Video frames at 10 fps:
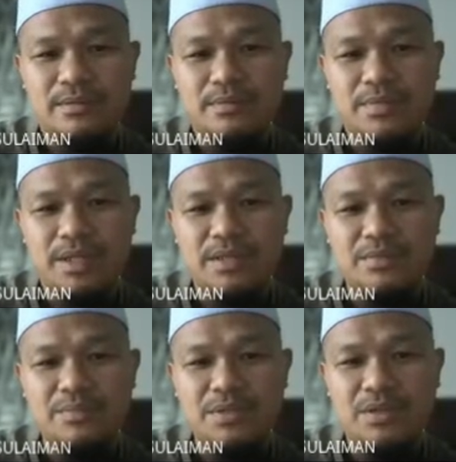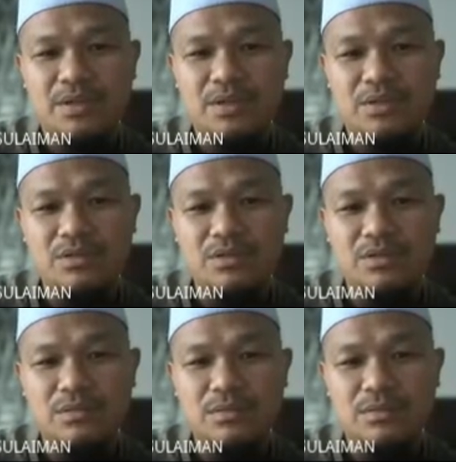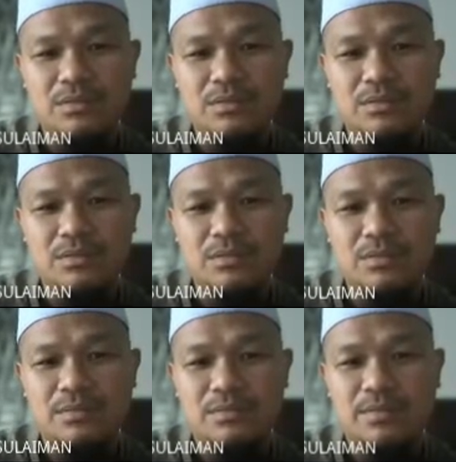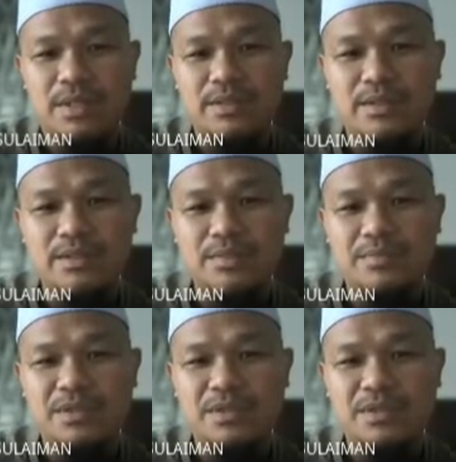plus P loss minus